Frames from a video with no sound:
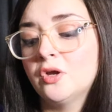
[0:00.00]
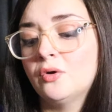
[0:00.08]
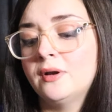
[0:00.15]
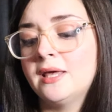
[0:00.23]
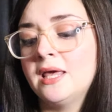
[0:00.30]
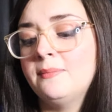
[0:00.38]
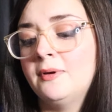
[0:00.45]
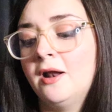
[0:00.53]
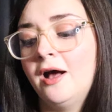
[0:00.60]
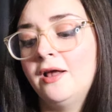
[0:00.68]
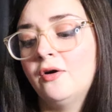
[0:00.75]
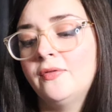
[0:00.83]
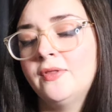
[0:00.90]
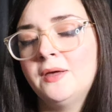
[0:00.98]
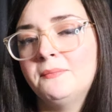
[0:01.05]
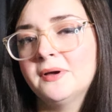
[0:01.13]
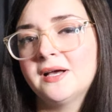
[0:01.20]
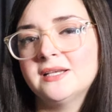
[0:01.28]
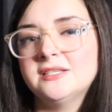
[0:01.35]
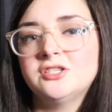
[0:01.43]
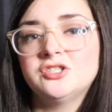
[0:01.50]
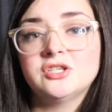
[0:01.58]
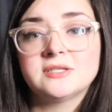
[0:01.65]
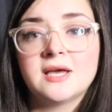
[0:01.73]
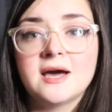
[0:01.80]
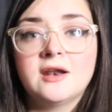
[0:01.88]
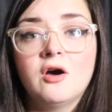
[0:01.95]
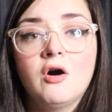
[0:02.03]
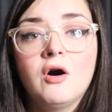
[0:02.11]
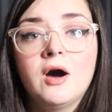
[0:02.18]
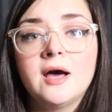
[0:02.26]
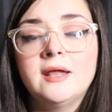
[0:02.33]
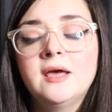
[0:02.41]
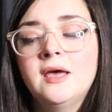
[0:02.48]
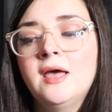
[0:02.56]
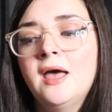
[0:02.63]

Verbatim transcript: You're going to keep an eye on them because it's just kind of odd